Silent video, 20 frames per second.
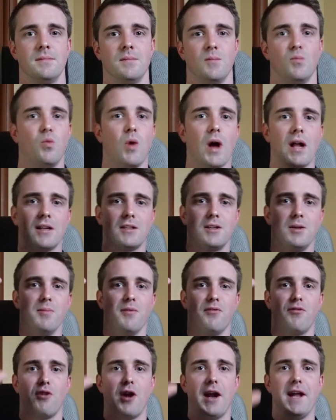Welcome
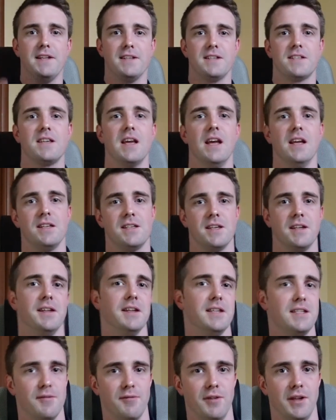friends to
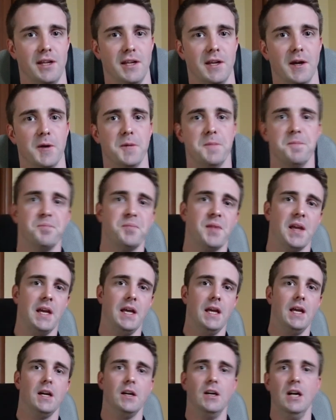this video.
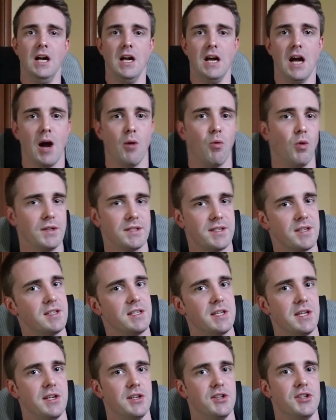Here I want to
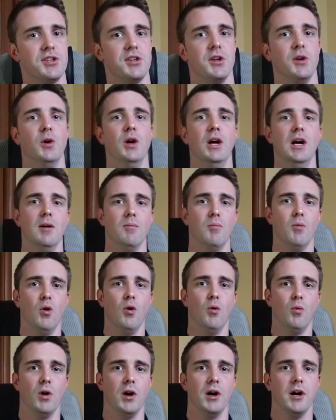teach you
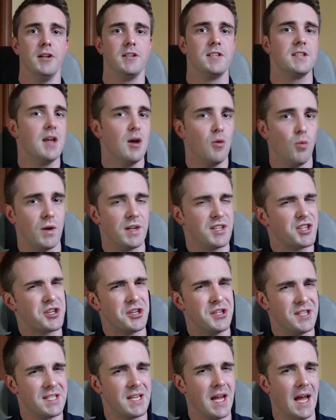more words which
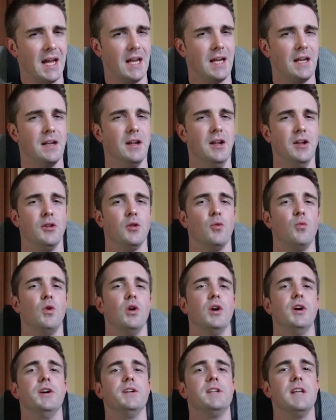contain the
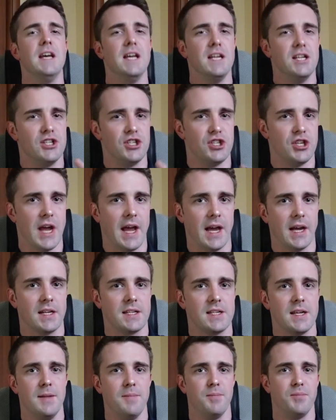word
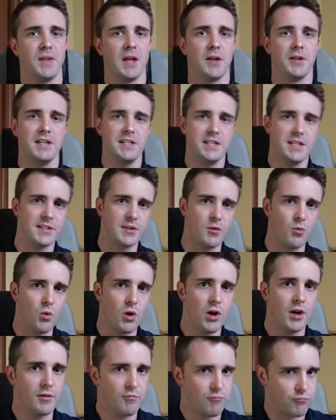ject. Now this is a
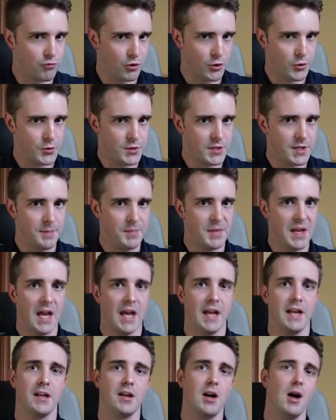word root
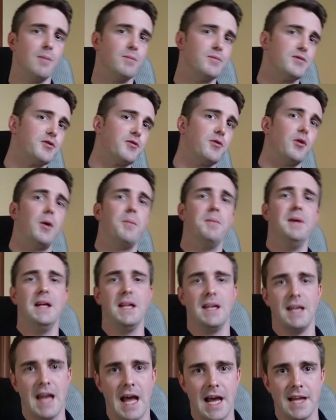and it comes from
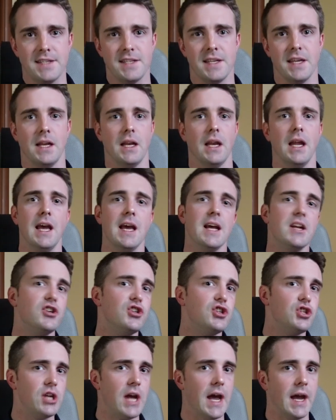Latin,
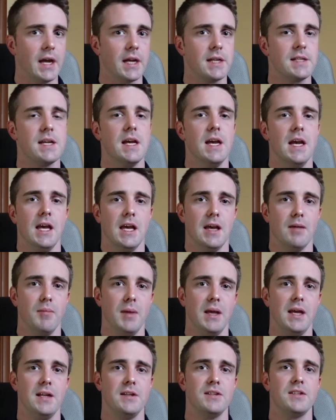ject. It
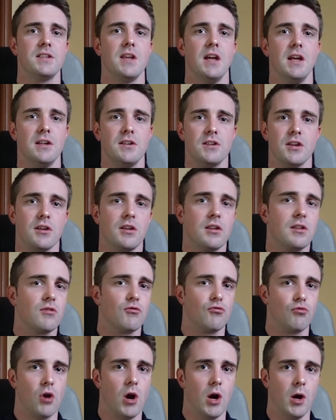means to
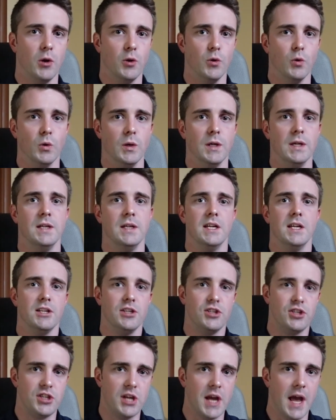throw,
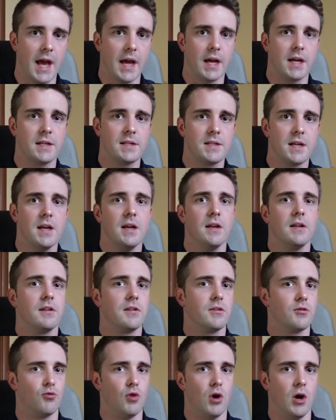ject,
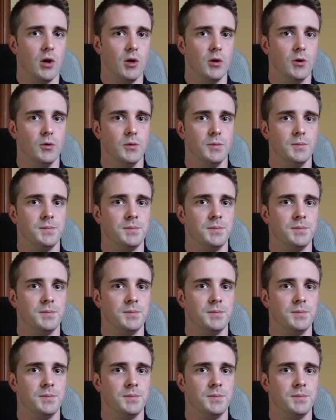throw.